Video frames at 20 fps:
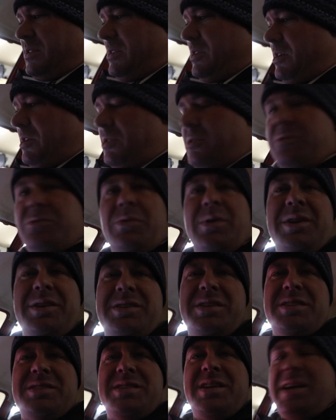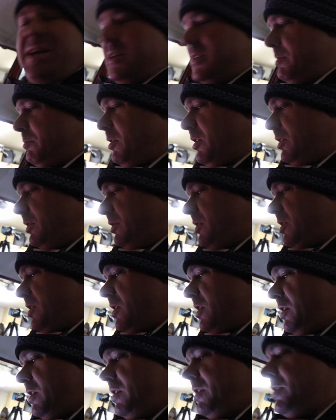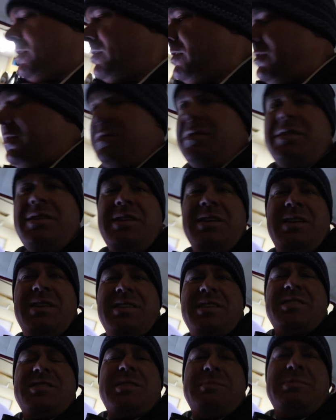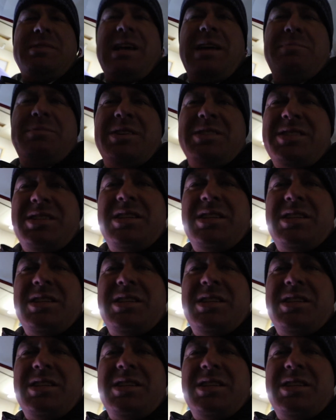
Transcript: you know, one of these days I'm going to learn that sometimes it's